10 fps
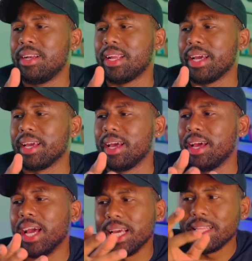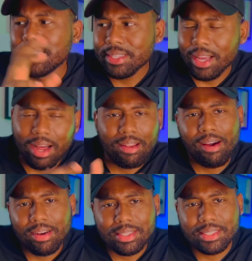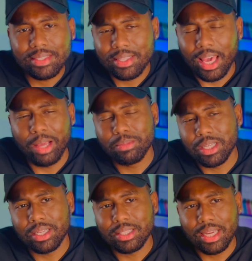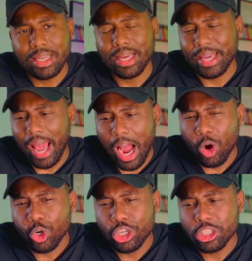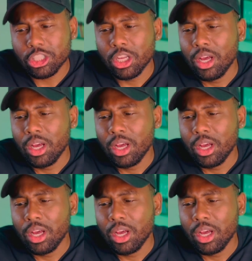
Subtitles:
like, hey, this is how long this game's gonna take, like hours.